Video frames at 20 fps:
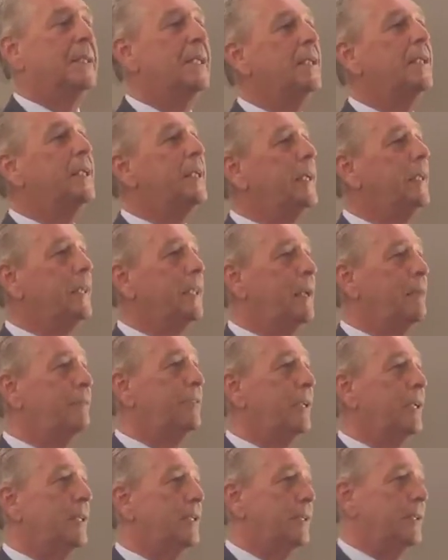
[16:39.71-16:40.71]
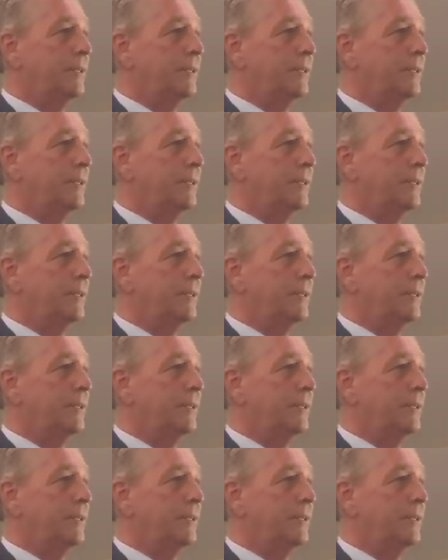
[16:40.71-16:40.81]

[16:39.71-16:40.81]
Because he loves us.